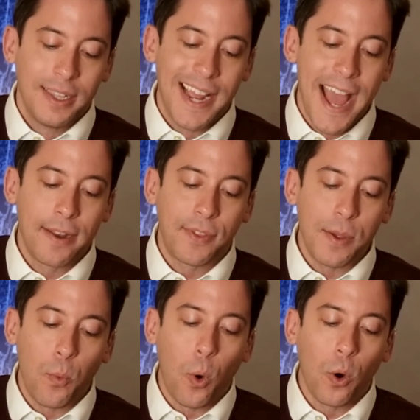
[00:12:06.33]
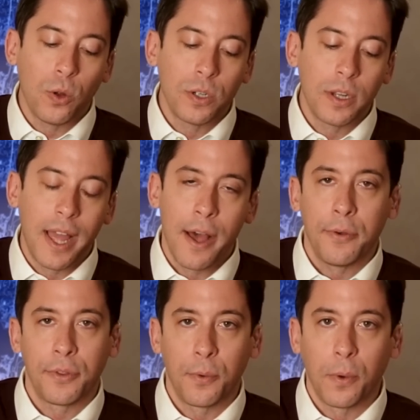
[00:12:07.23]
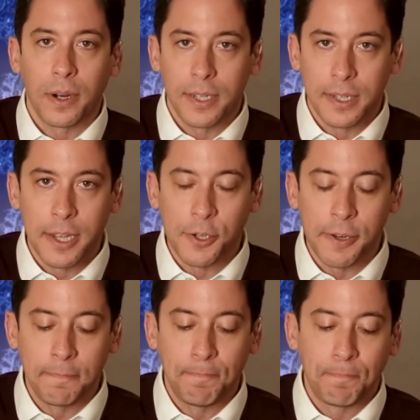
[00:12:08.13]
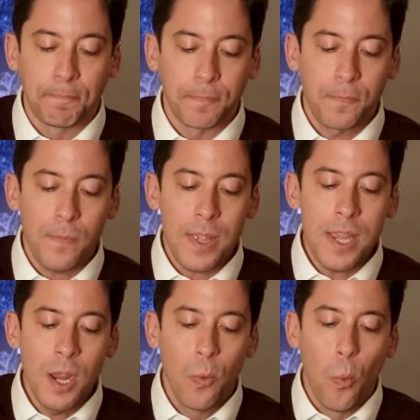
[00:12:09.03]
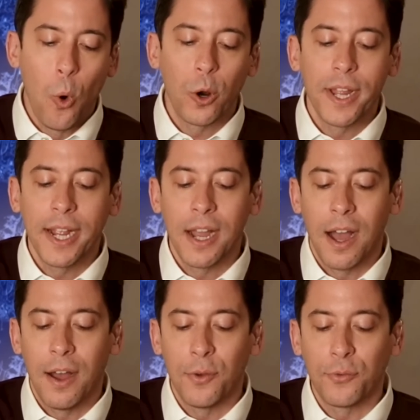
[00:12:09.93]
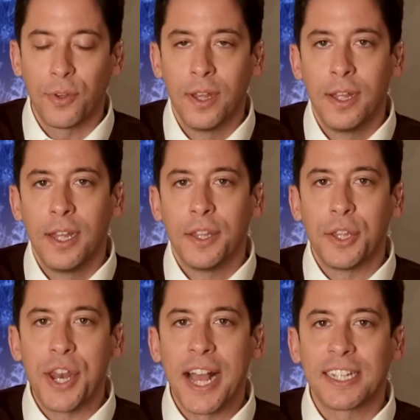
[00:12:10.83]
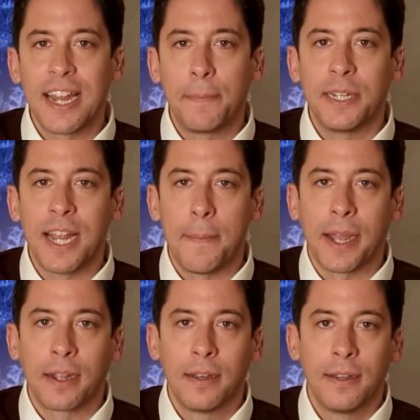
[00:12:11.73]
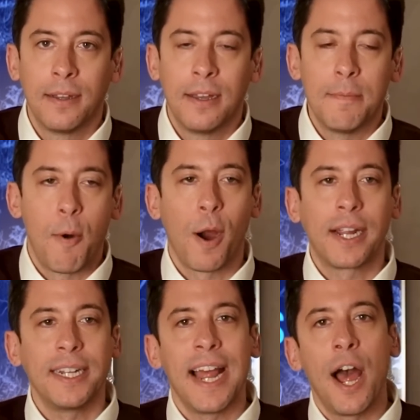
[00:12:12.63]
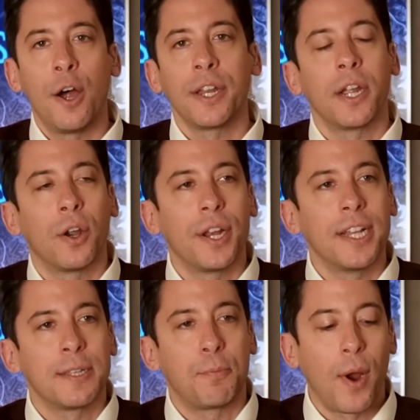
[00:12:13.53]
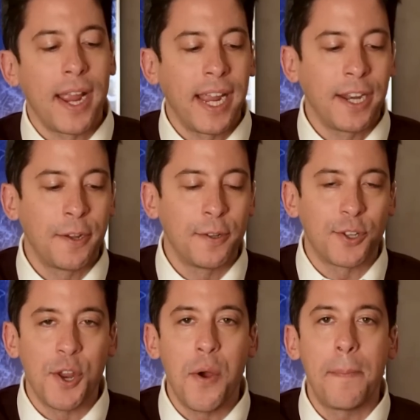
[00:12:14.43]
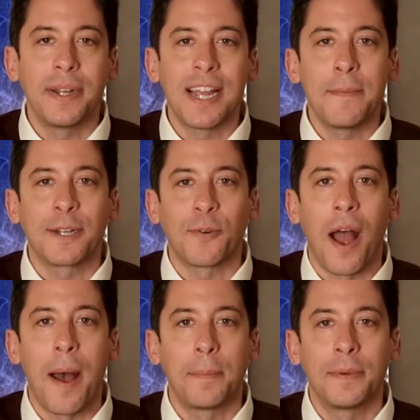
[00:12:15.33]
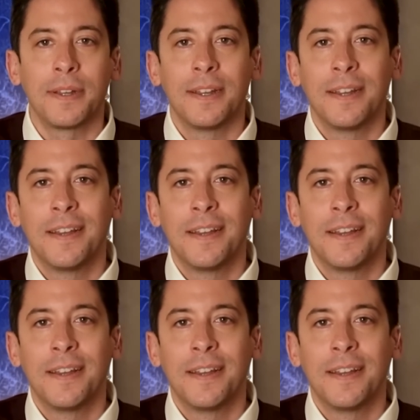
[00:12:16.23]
the head of the World Health Organization, warning of the next epidemic. Mark it down. Here it is. Breaking news. New epidemic dropped.